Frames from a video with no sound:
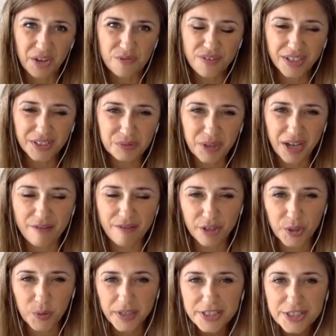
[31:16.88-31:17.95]
fact, we have a
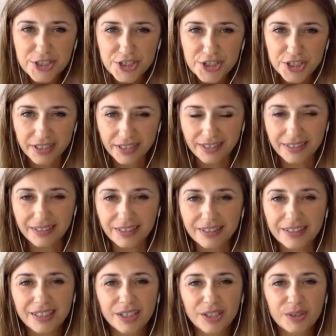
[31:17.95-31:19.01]
question
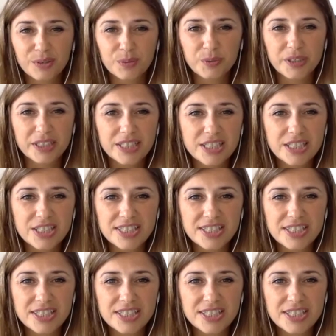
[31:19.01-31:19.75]
which